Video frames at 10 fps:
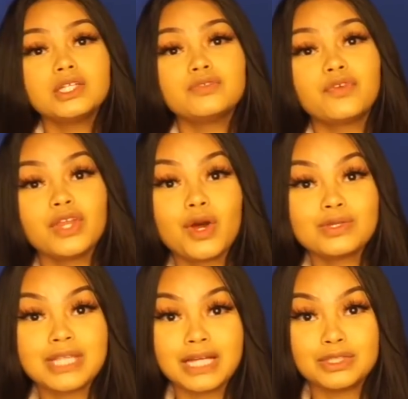For
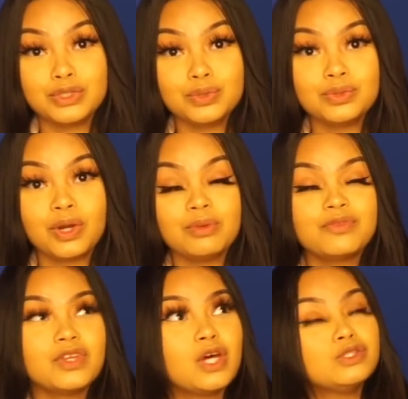those that do know me,
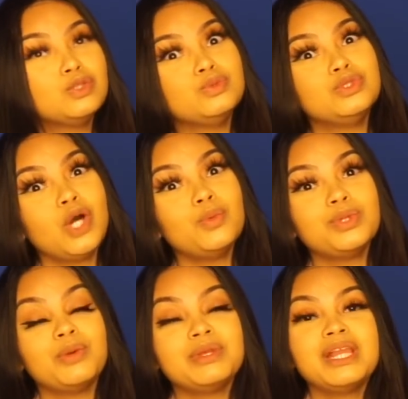for those who don't know me,